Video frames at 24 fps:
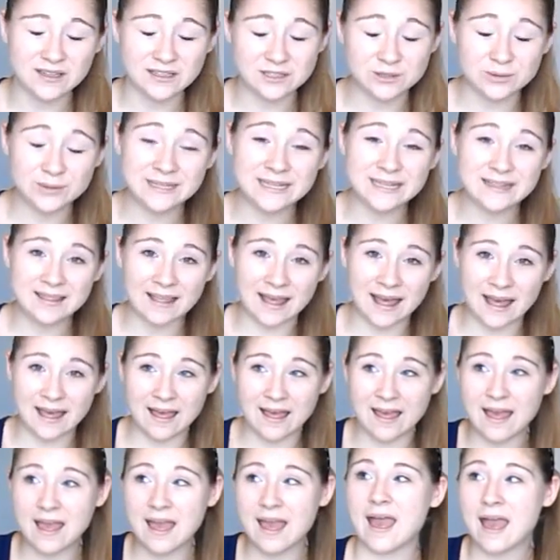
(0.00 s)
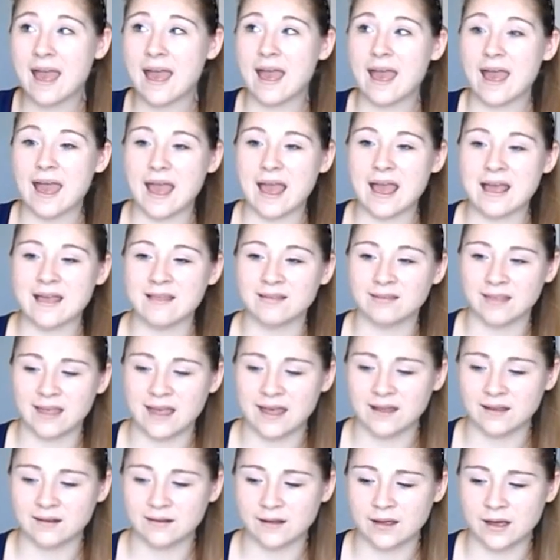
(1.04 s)
So we did that, and
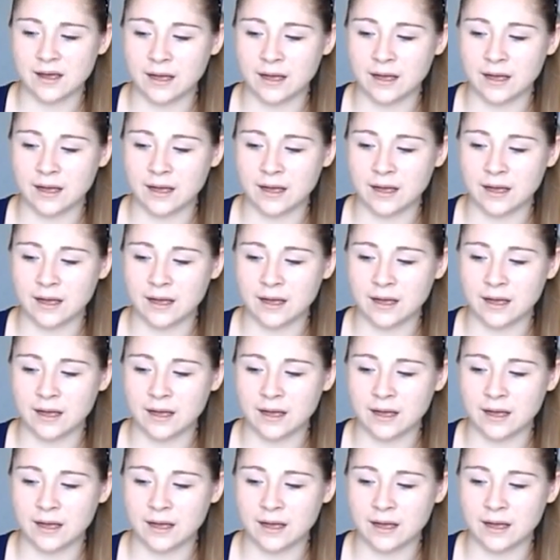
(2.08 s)
then